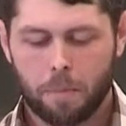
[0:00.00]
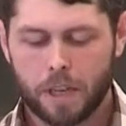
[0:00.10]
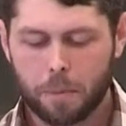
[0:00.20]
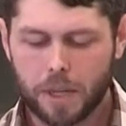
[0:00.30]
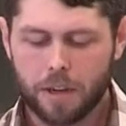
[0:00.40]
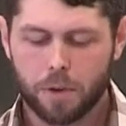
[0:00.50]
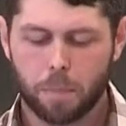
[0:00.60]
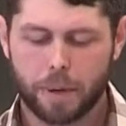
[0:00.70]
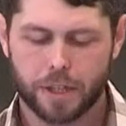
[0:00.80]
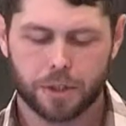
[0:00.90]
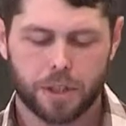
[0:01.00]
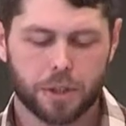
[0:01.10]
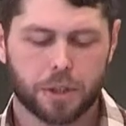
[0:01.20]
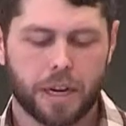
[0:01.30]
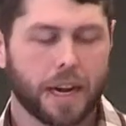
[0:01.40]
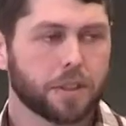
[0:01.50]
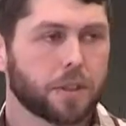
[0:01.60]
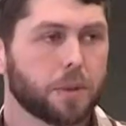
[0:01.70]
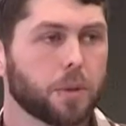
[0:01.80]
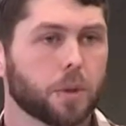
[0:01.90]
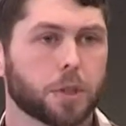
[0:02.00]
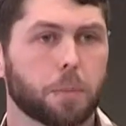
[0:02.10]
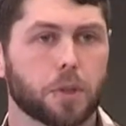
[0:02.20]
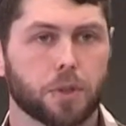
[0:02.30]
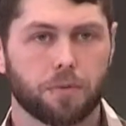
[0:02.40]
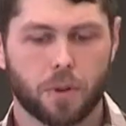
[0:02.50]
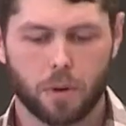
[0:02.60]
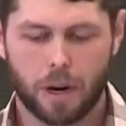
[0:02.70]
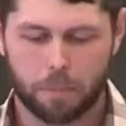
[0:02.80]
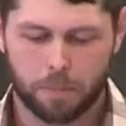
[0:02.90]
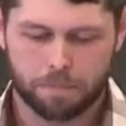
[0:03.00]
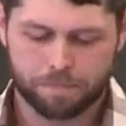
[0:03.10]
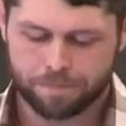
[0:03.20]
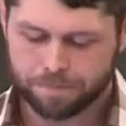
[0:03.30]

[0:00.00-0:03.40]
But let me give you a picture that you should add to your spiritual photo album.